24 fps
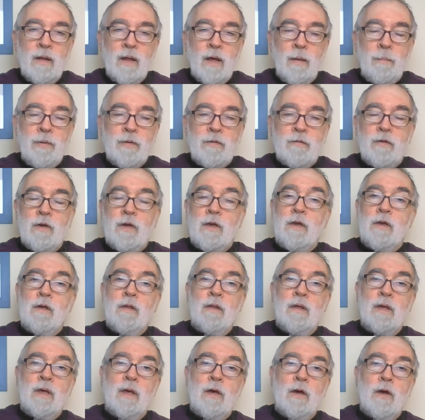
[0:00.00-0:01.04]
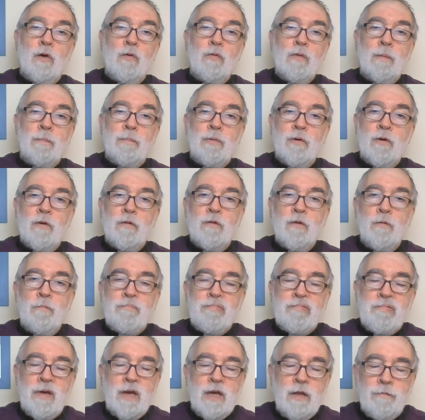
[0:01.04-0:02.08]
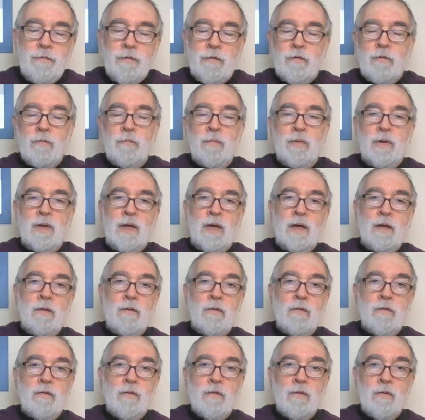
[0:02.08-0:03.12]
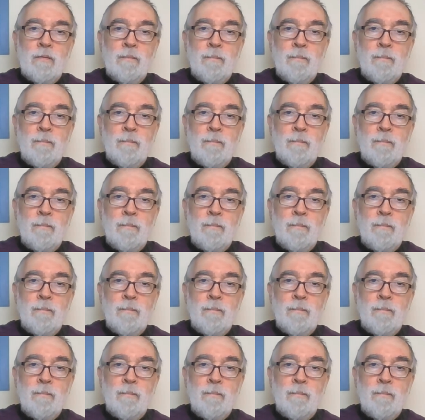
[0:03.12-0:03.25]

a particularly holy person who prayed for somebody else.